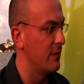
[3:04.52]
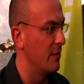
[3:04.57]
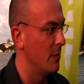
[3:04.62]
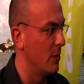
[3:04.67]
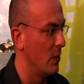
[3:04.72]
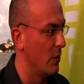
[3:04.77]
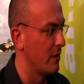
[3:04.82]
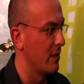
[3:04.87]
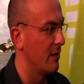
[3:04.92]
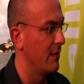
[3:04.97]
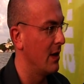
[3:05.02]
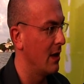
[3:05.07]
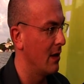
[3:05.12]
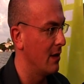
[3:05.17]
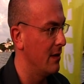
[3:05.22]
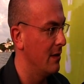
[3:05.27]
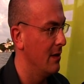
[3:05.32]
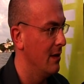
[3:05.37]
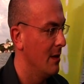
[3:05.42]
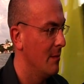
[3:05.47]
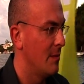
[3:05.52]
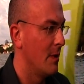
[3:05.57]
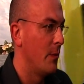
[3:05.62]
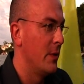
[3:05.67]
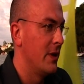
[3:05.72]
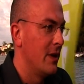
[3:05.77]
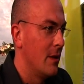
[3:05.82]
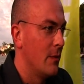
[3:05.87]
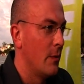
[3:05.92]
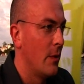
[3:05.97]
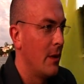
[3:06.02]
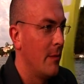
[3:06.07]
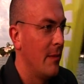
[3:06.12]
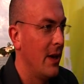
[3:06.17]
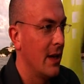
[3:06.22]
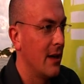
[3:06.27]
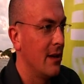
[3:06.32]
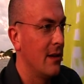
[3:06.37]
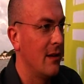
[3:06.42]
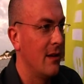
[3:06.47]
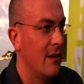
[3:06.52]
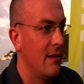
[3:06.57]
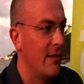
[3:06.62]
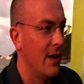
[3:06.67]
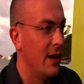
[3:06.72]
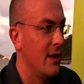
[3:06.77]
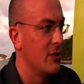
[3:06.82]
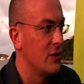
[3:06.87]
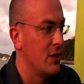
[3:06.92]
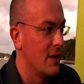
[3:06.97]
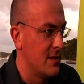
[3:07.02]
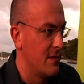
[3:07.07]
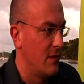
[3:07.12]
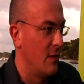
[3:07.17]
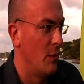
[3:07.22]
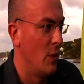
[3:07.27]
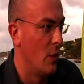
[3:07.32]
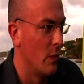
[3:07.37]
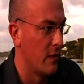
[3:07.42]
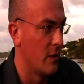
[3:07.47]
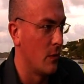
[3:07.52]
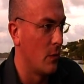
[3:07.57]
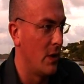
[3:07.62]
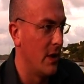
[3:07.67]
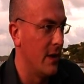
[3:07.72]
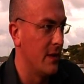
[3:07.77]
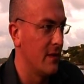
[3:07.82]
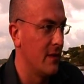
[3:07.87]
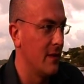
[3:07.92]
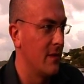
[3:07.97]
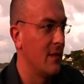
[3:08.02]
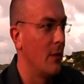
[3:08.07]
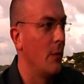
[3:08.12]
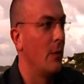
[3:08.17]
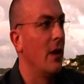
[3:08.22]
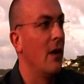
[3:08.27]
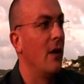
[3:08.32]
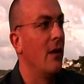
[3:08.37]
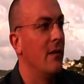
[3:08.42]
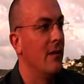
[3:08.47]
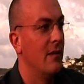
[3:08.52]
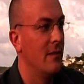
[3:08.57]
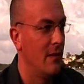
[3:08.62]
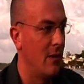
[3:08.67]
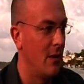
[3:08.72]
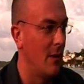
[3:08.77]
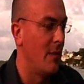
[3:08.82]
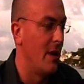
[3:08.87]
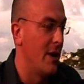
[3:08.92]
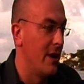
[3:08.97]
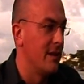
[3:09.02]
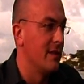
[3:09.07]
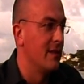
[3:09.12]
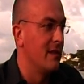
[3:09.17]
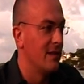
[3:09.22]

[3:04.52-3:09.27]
from Mosel Valley, but we didn't want to make it an event just for Mosel wines, so Martin